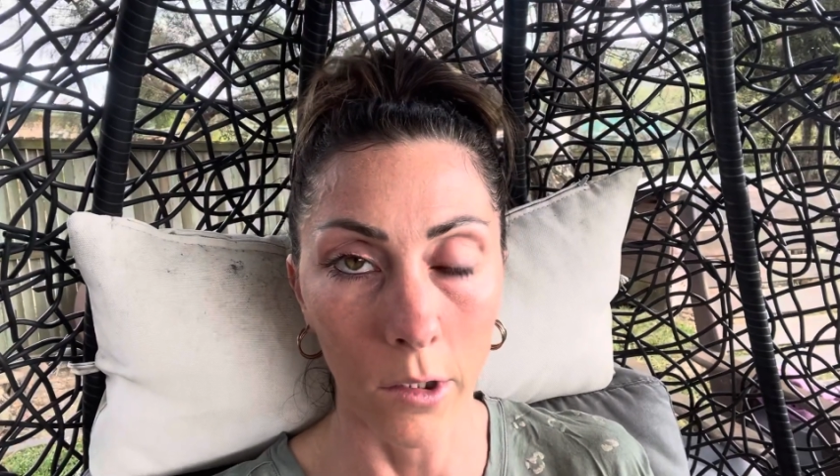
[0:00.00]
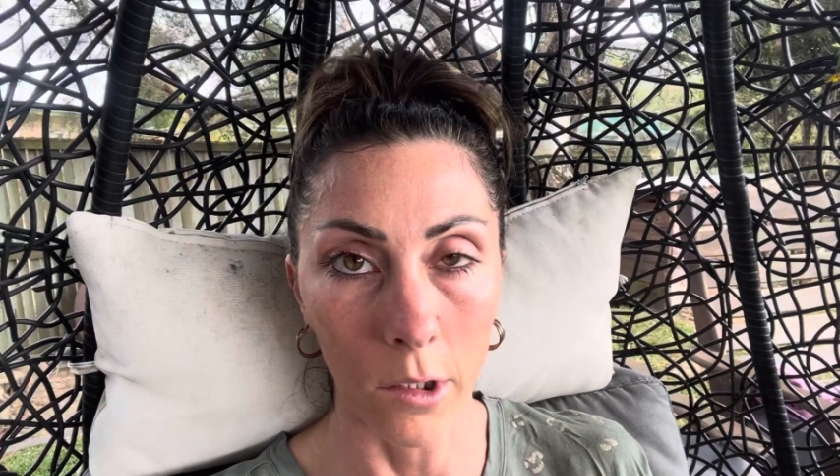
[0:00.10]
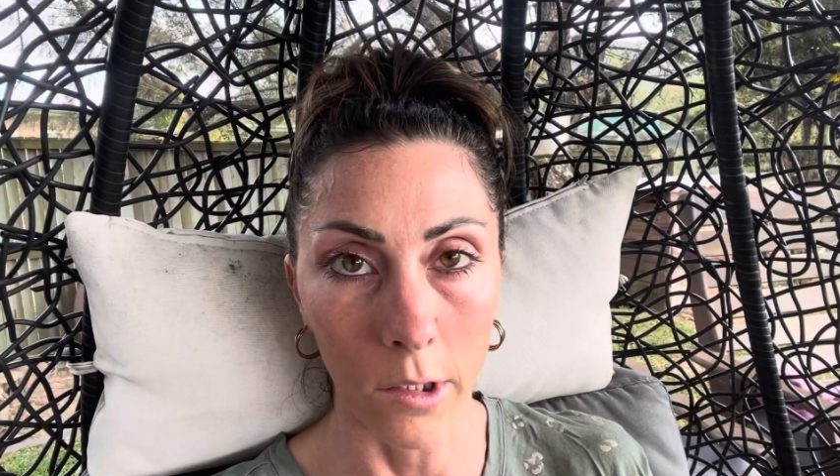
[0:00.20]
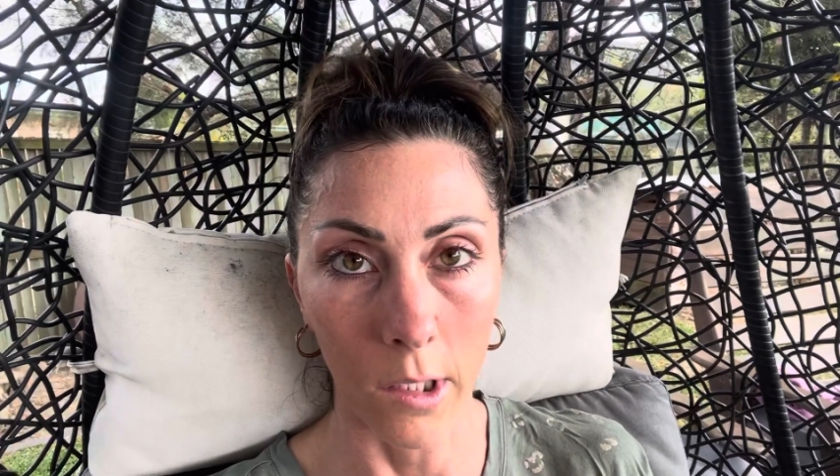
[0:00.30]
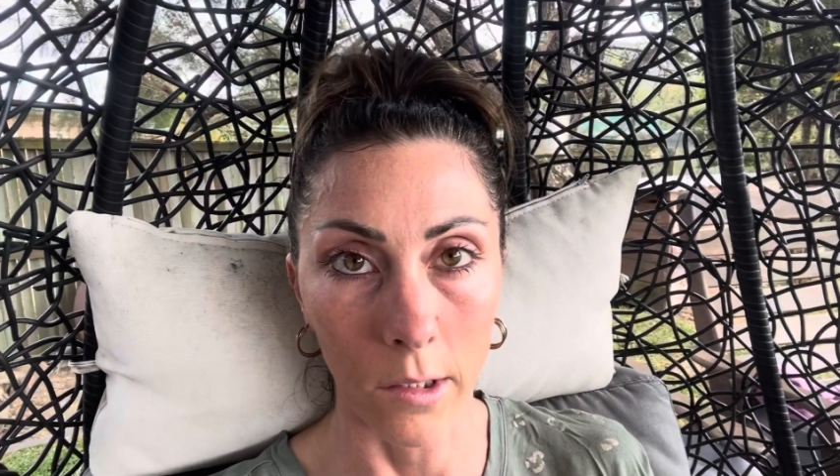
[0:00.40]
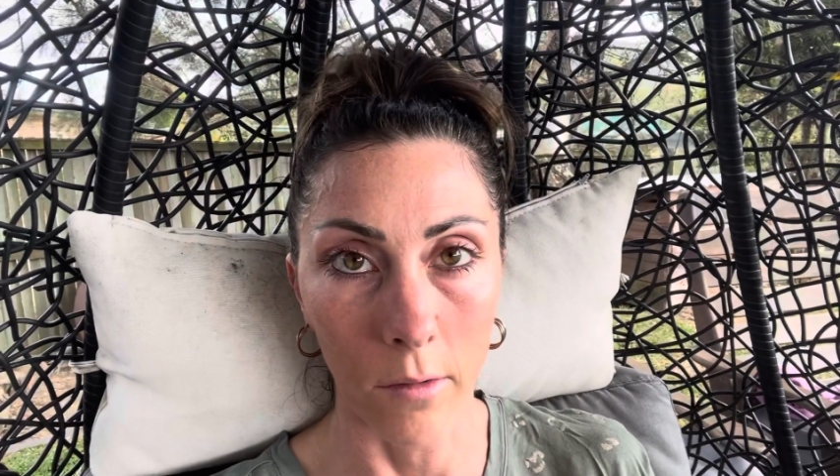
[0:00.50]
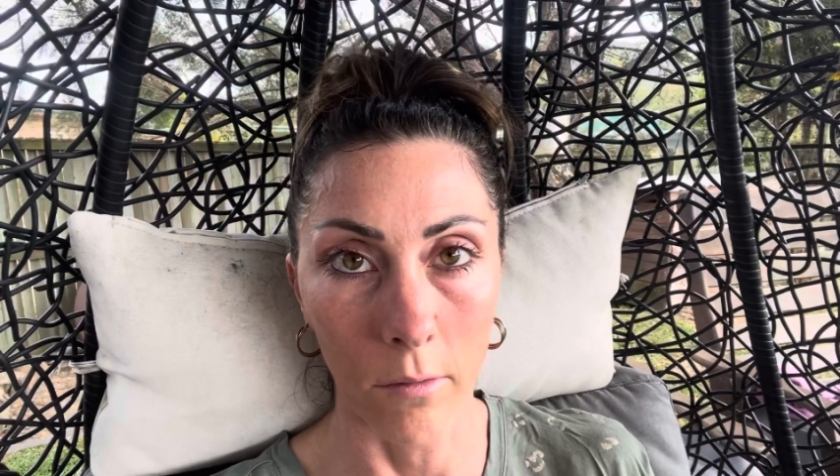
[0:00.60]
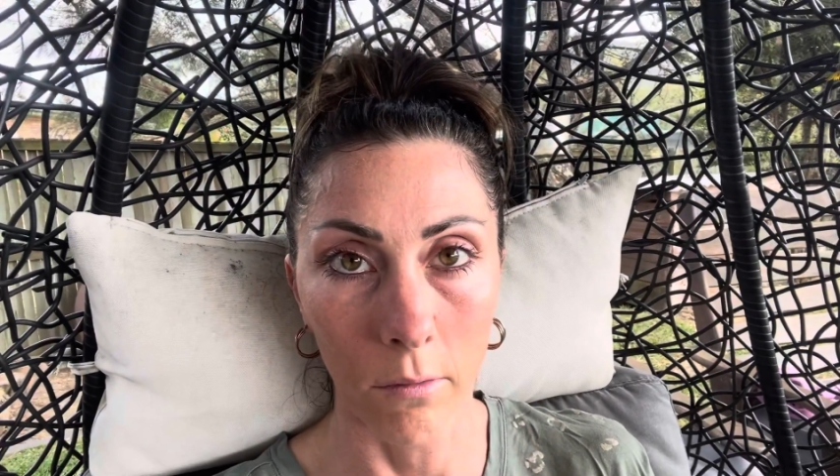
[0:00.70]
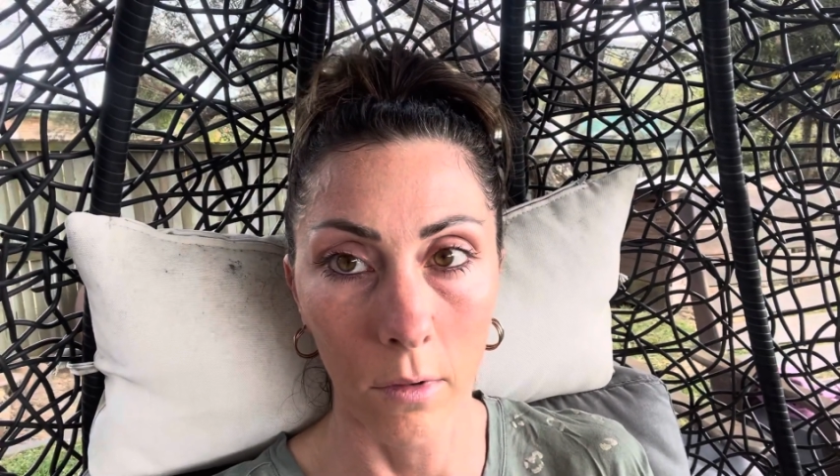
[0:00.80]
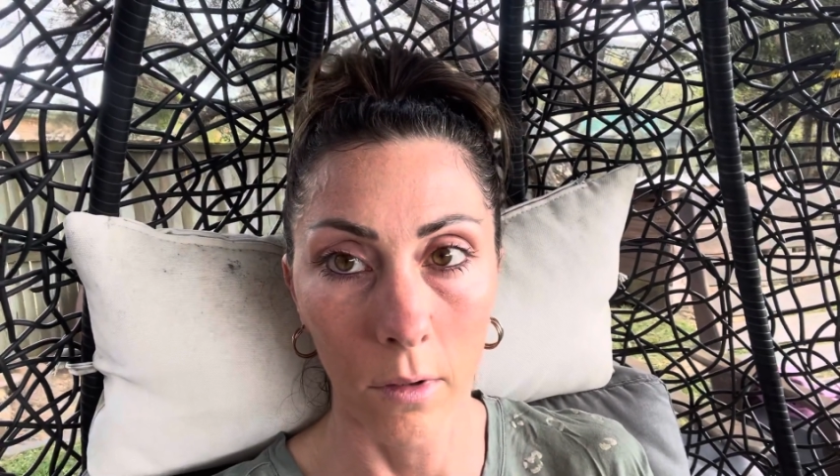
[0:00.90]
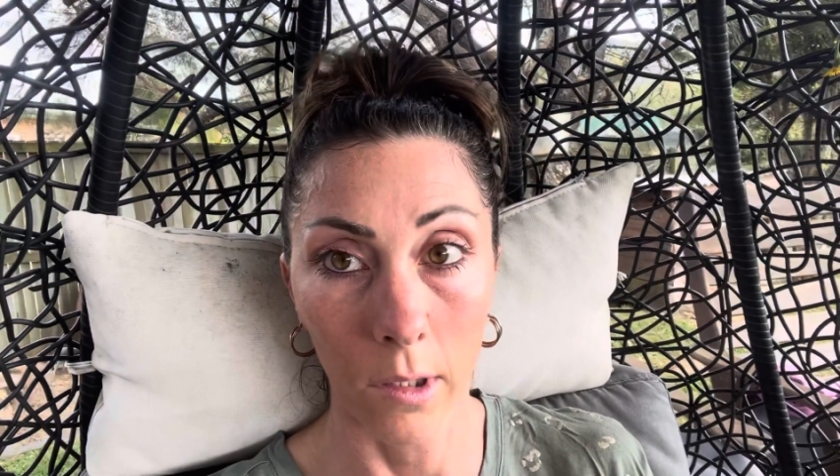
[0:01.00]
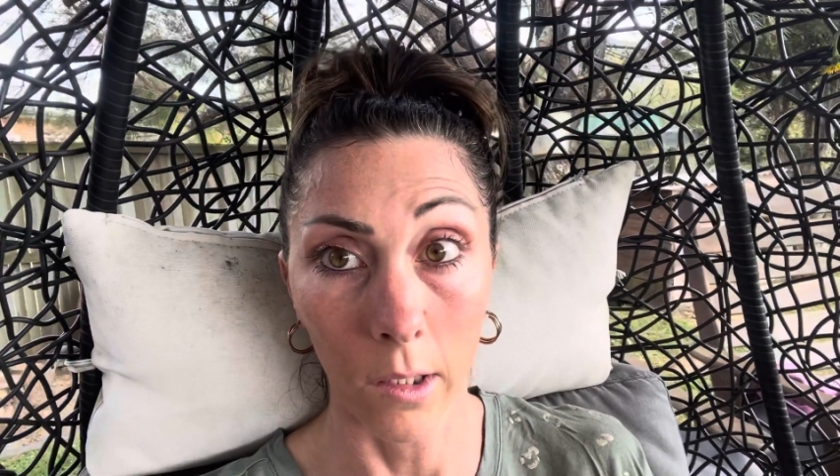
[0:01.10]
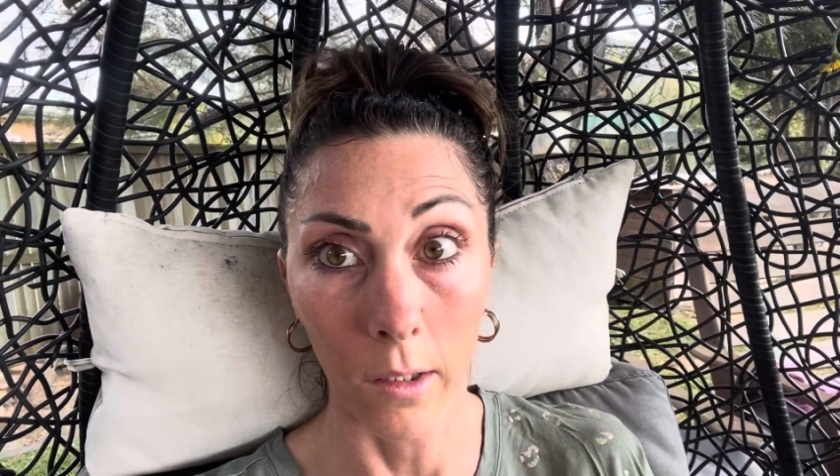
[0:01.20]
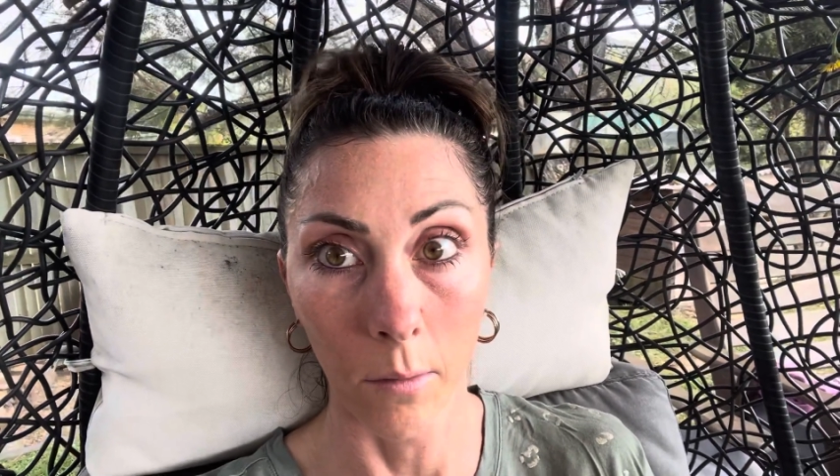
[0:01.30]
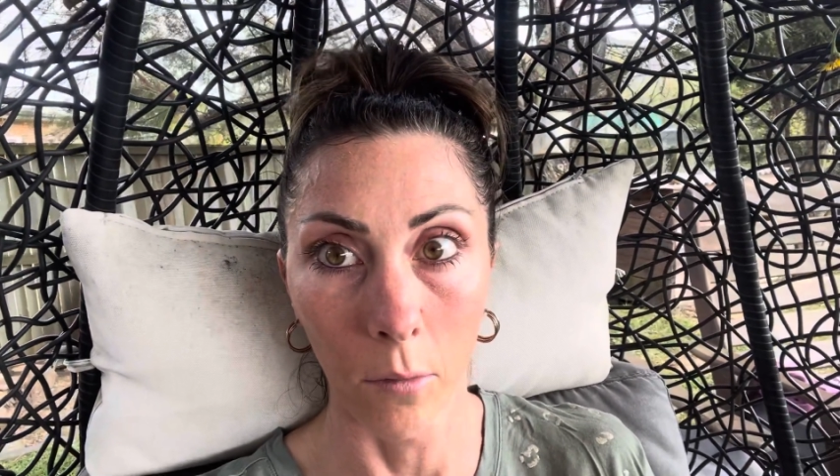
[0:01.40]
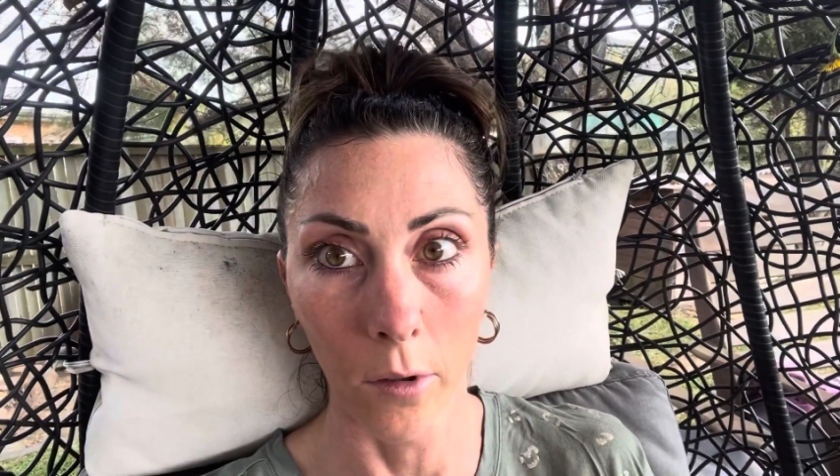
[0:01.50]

It just doesn't, nothing